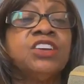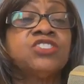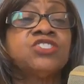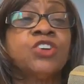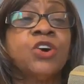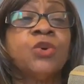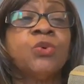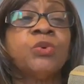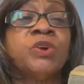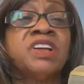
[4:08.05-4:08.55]

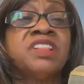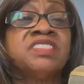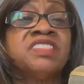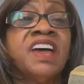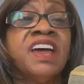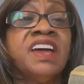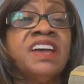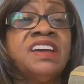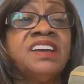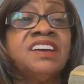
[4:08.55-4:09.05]
So when
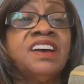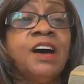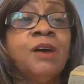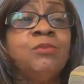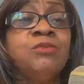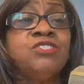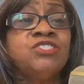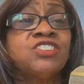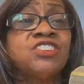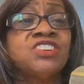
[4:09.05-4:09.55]
they
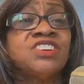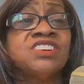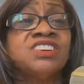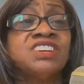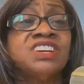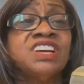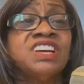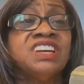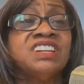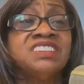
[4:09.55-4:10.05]
come to
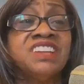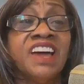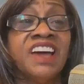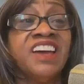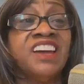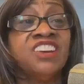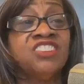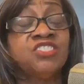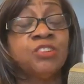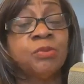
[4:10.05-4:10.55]
the
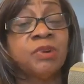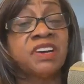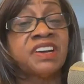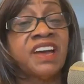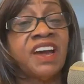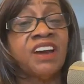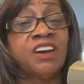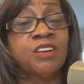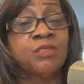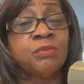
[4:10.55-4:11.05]
age of
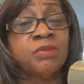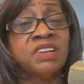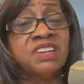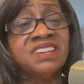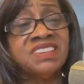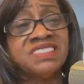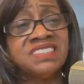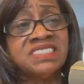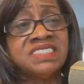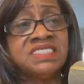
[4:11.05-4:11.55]

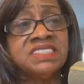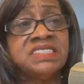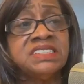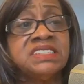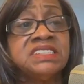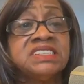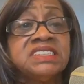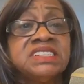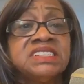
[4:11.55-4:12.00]
accountability,